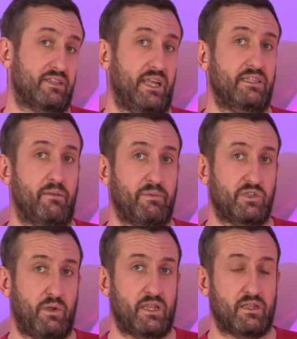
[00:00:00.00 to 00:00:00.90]
data
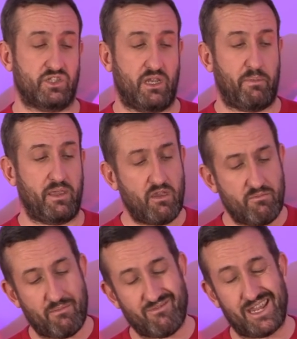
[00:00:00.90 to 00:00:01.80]
between the GPU
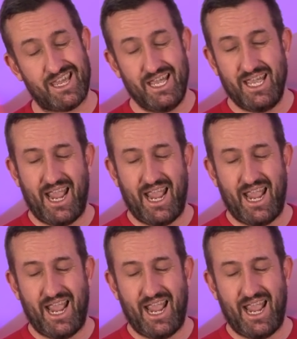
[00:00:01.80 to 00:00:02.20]
memory.